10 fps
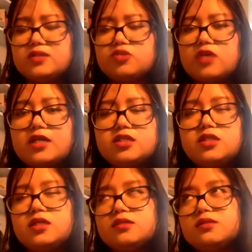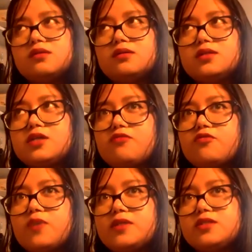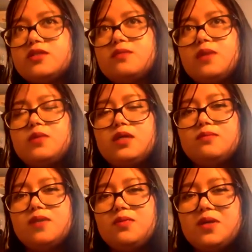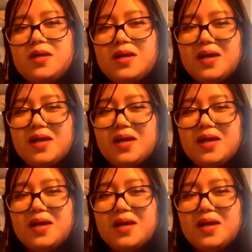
strategies, tough question. Maybe, maybe